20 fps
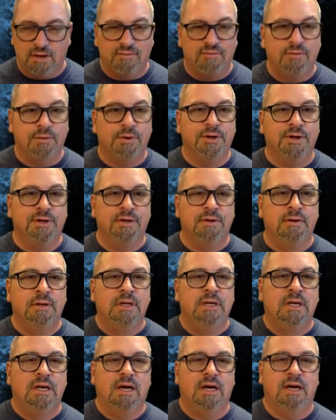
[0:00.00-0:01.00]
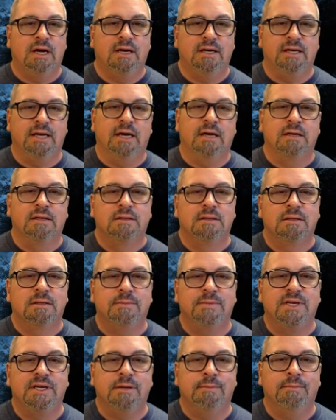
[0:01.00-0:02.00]
for you. Yeah,
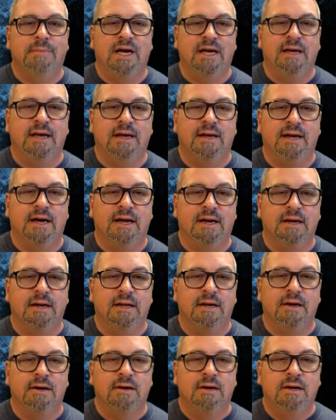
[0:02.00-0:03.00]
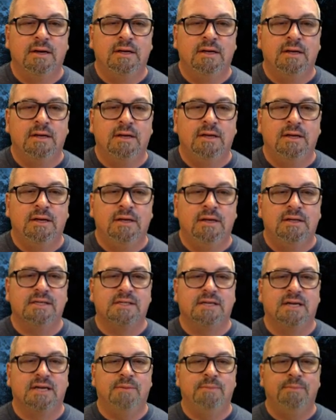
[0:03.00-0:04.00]
let me get my head out of there. It says